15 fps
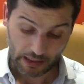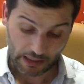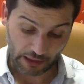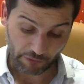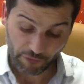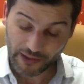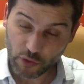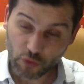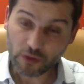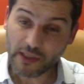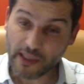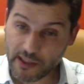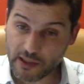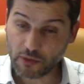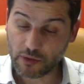if I do
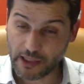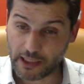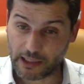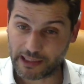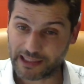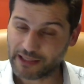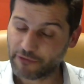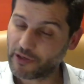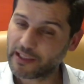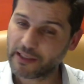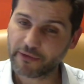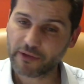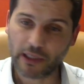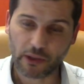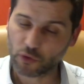this today and if I,
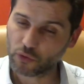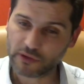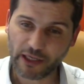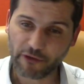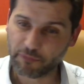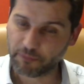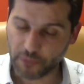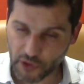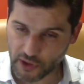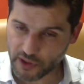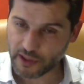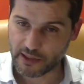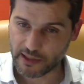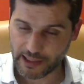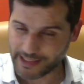I don't have
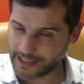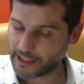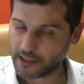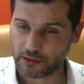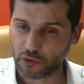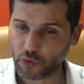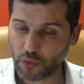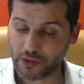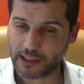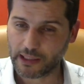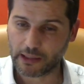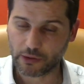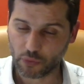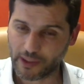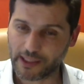persons again to,
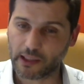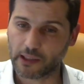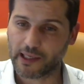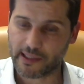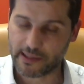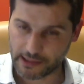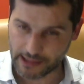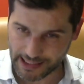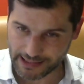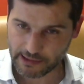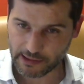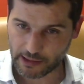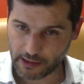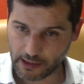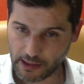anal to analyze the
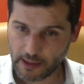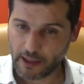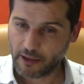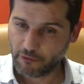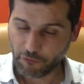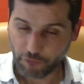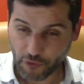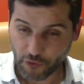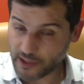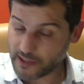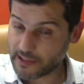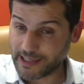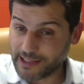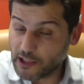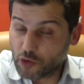data, first
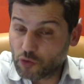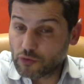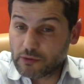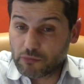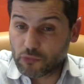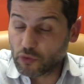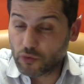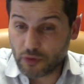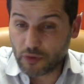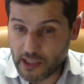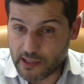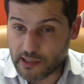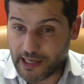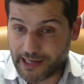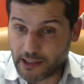I need to, to do
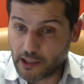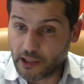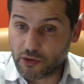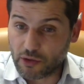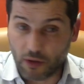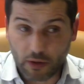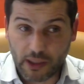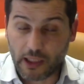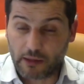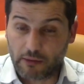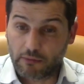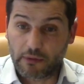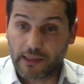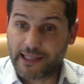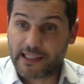this. I need, okay,
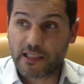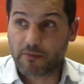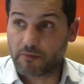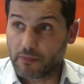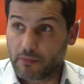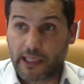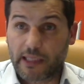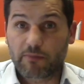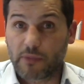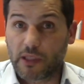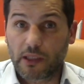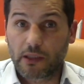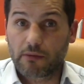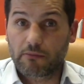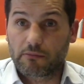let's, let
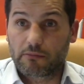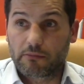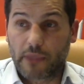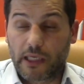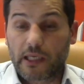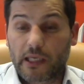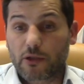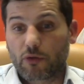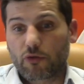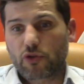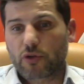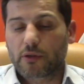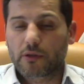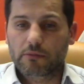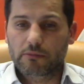me make
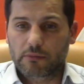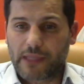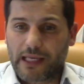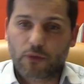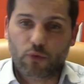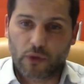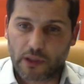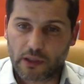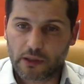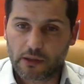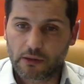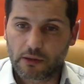social network.